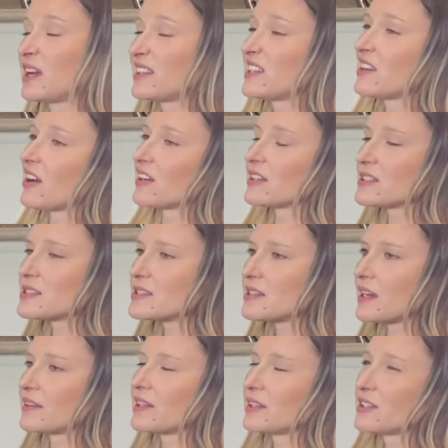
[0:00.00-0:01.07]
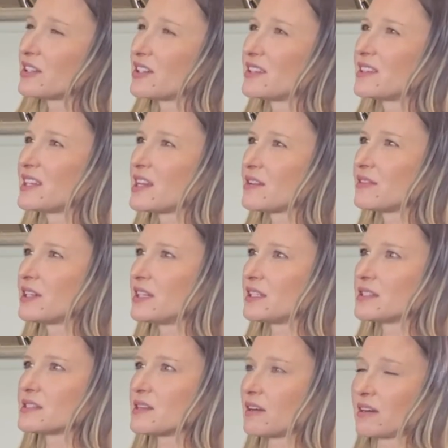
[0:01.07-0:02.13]
I think artists. I think the good thing of it
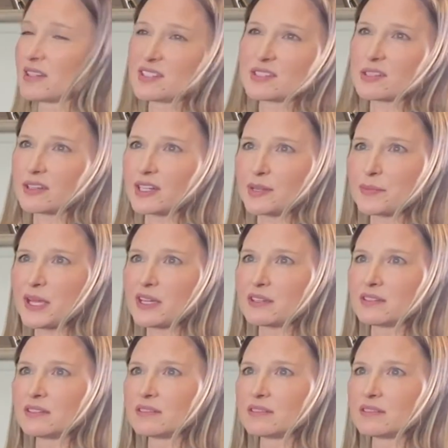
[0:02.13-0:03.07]
is the artists are getting paid.